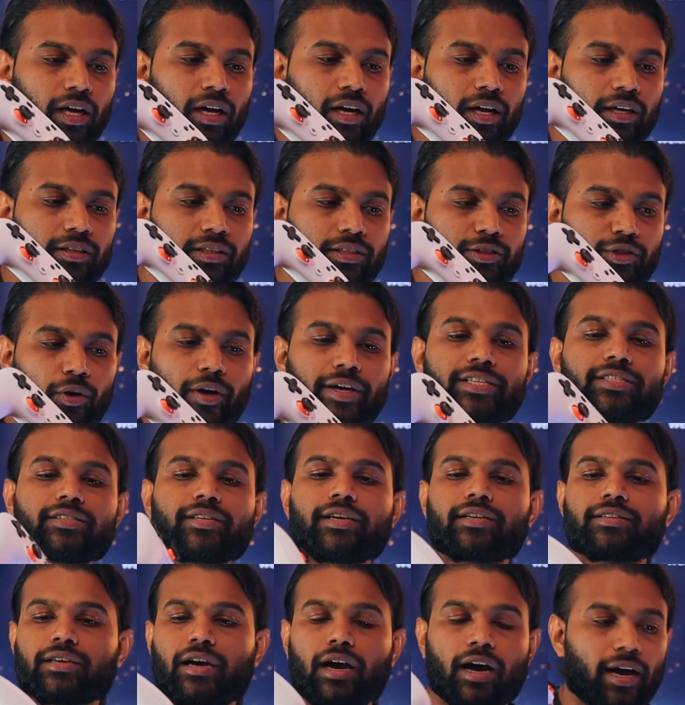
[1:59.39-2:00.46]

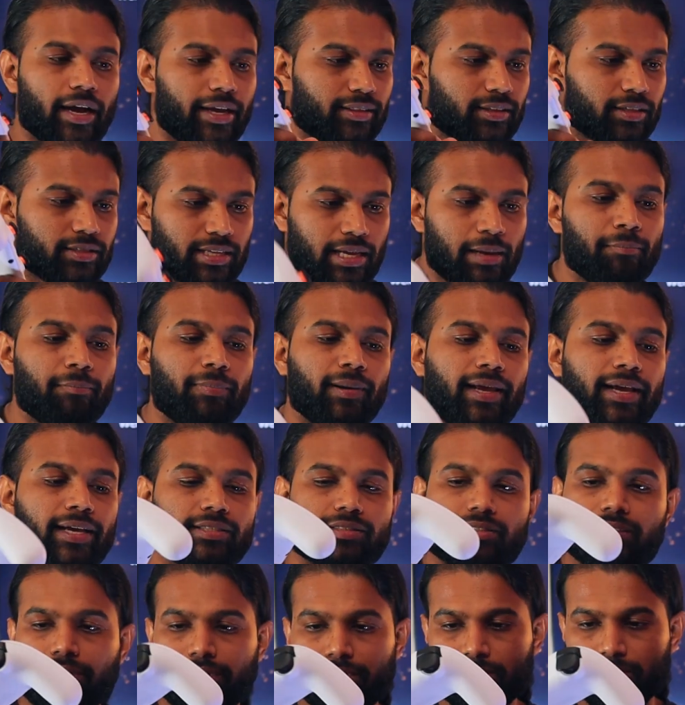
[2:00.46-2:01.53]
joysticks are in the same
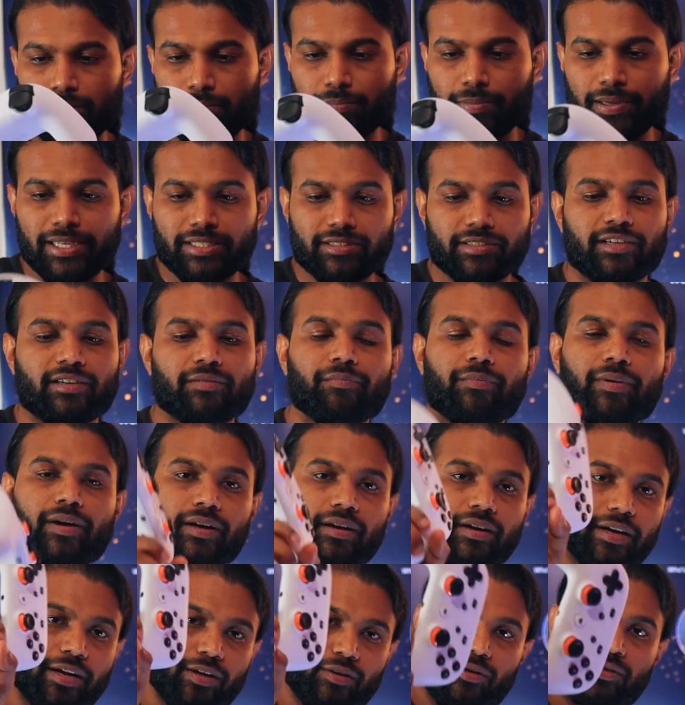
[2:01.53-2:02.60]
place. There is the PlayStation
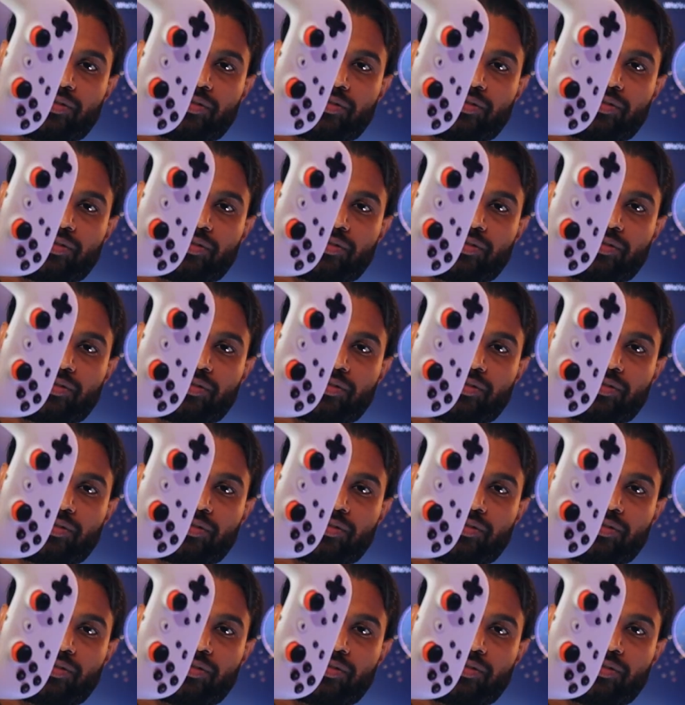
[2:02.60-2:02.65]
button and